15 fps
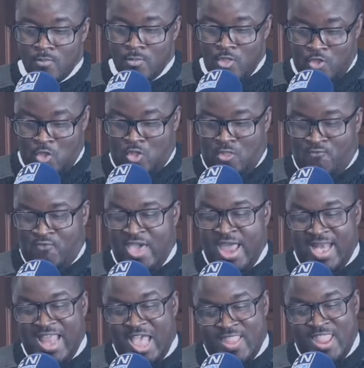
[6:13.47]
So to
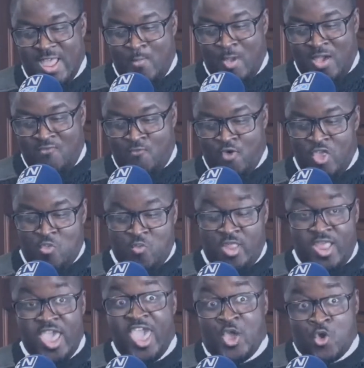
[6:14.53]
find out that my voice
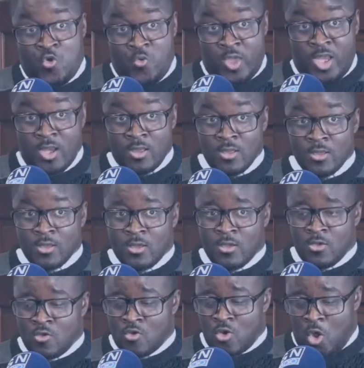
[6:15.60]
was echoing,
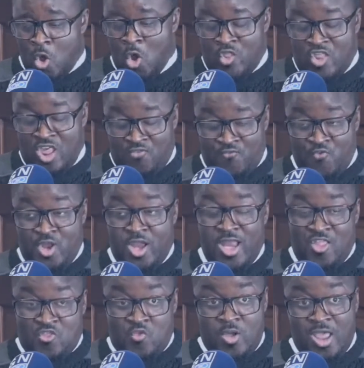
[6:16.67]
not just through the
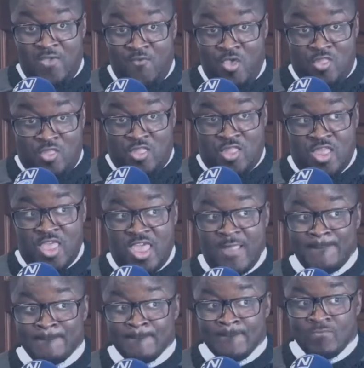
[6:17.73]
National Diversity
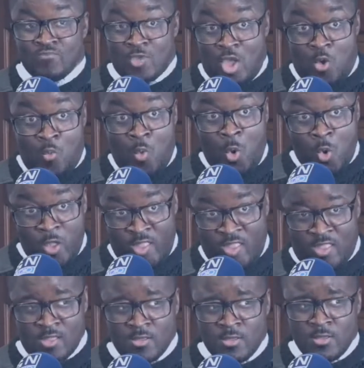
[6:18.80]

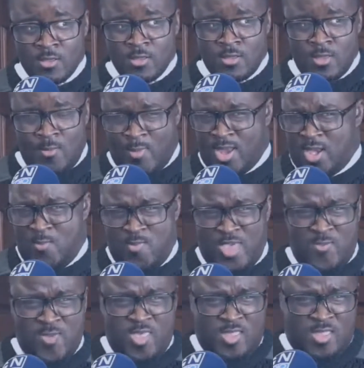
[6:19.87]
Awards, but the
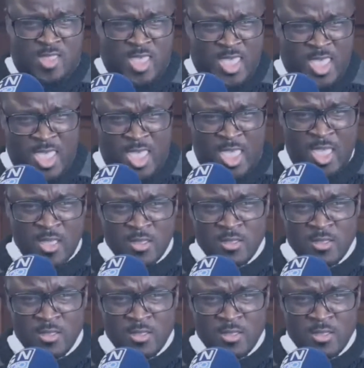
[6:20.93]
BBC,